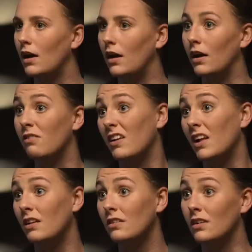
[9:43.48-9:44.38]
And I fit
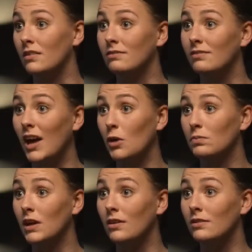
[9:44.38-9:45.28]
in and
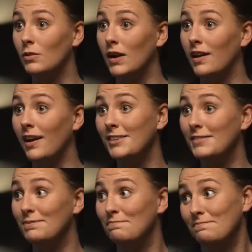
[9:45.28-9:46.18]
helped out when I can,
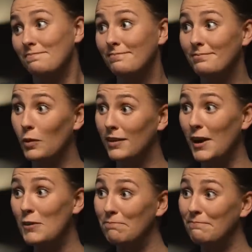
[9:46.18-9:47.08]
and
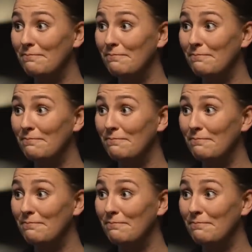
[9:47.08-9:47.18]
worked out.